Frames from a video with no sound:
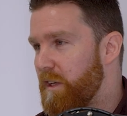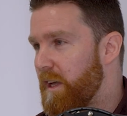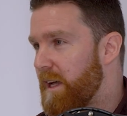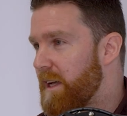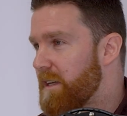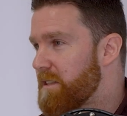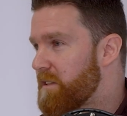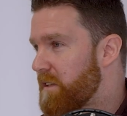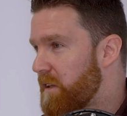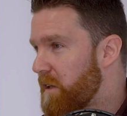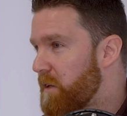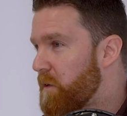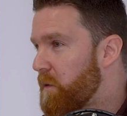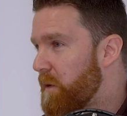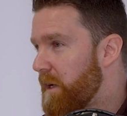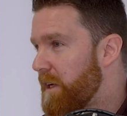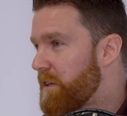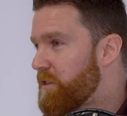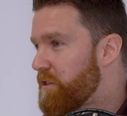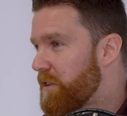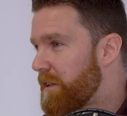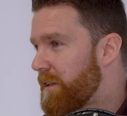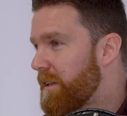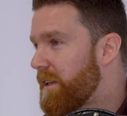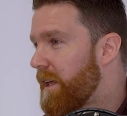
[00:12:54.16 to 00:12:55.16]
you ask the
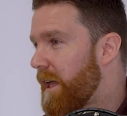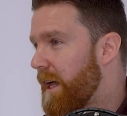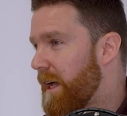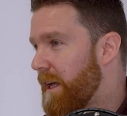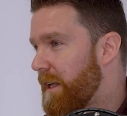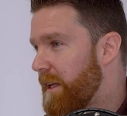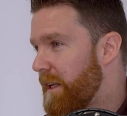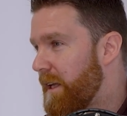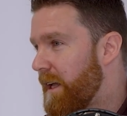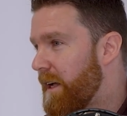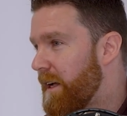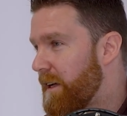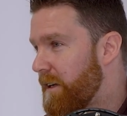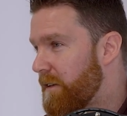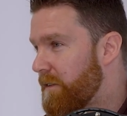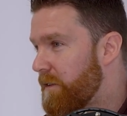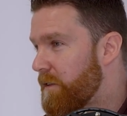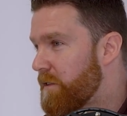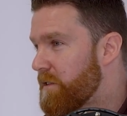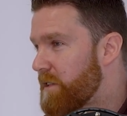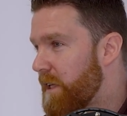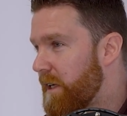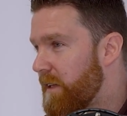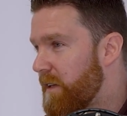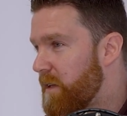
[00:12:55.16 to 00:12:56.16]
question, can AI
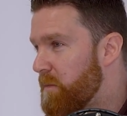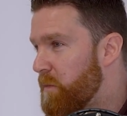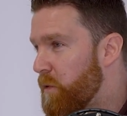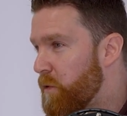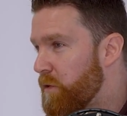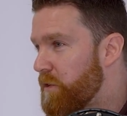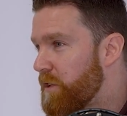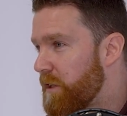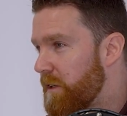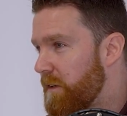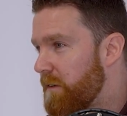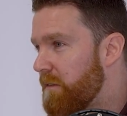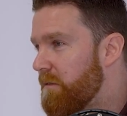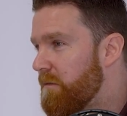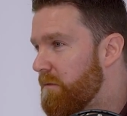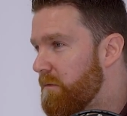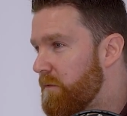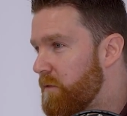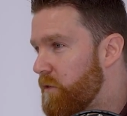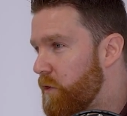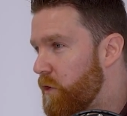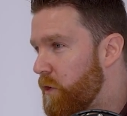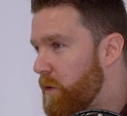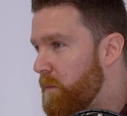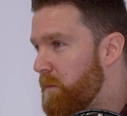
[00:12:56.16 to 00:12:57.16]
understand emotion,
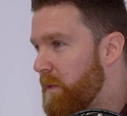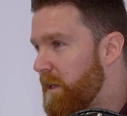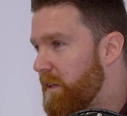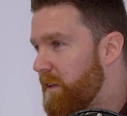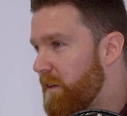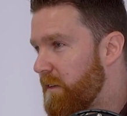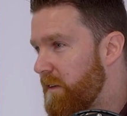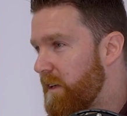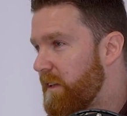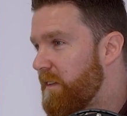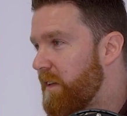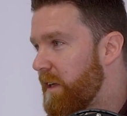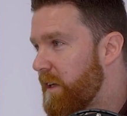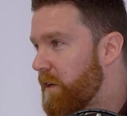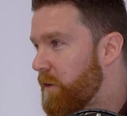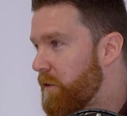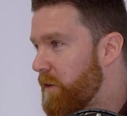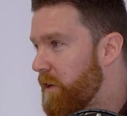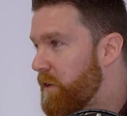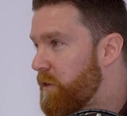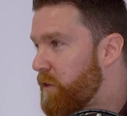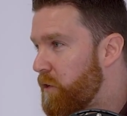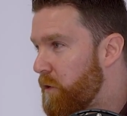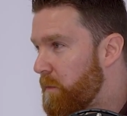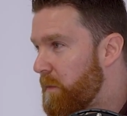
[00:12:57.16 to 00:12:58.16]
you immediately take it on
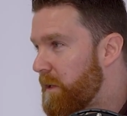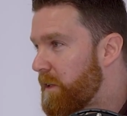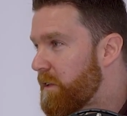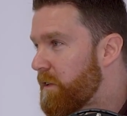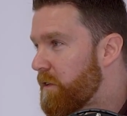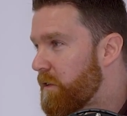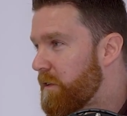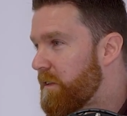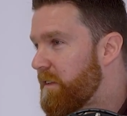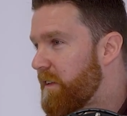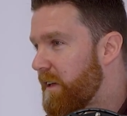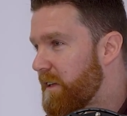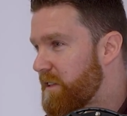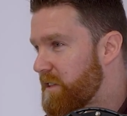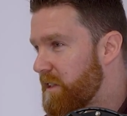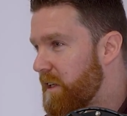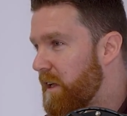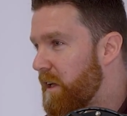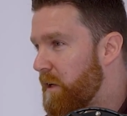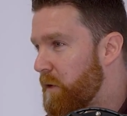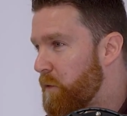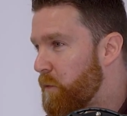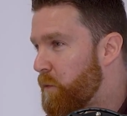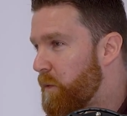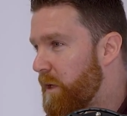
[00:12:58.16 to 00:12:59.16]
a human context and
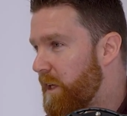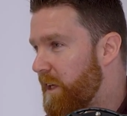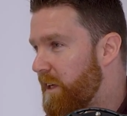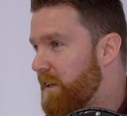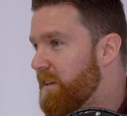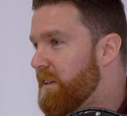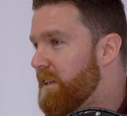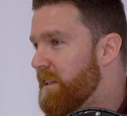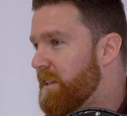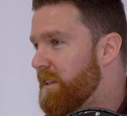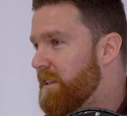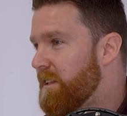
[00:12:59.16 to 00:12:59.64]
how we